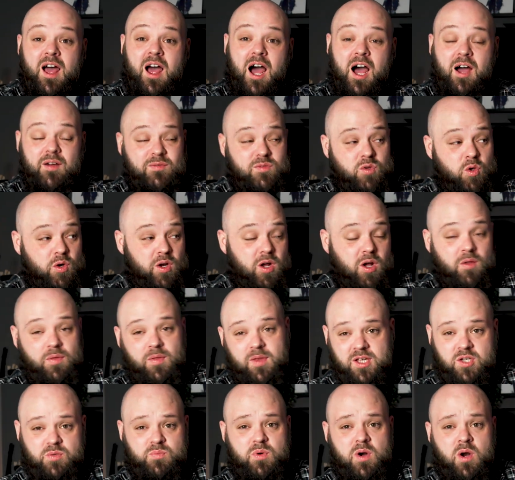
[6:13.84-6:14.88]
I've done it on
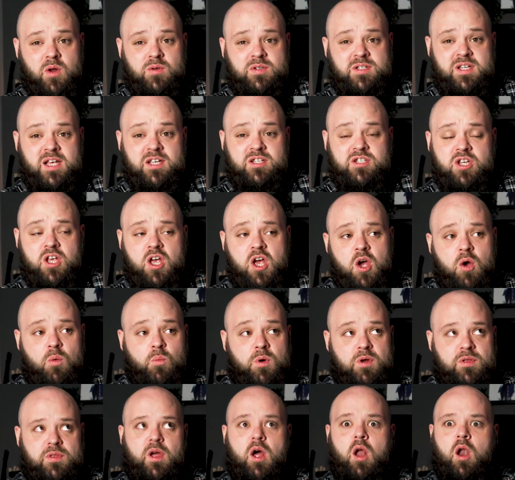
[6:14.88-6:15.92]
this processor
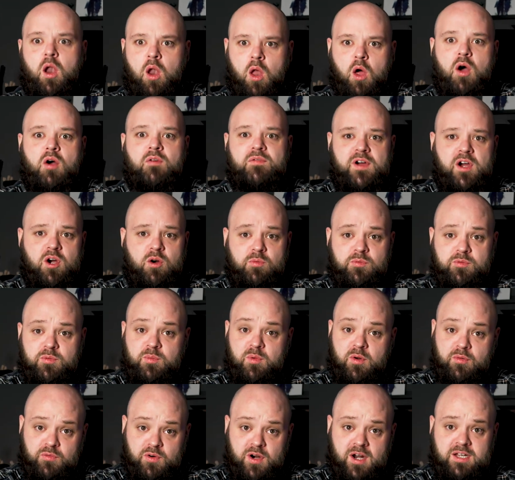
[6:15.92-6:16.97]
with a lot of help
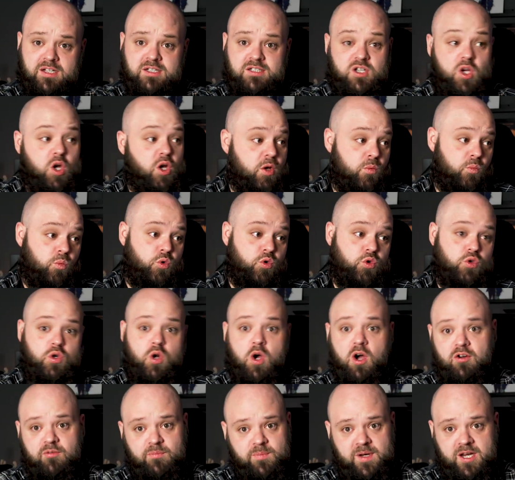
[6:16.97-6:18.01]
from a friend. I would
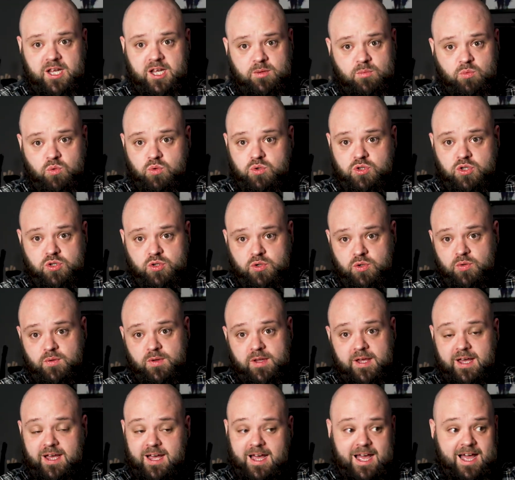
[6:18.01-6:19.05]
not have been able to do
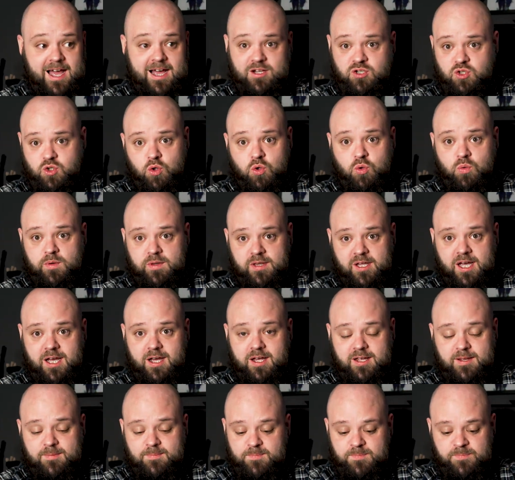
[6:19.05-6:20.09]
that at all
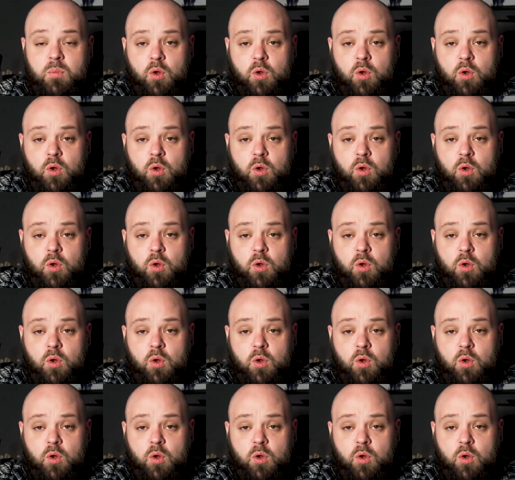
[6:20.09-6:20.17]
without him.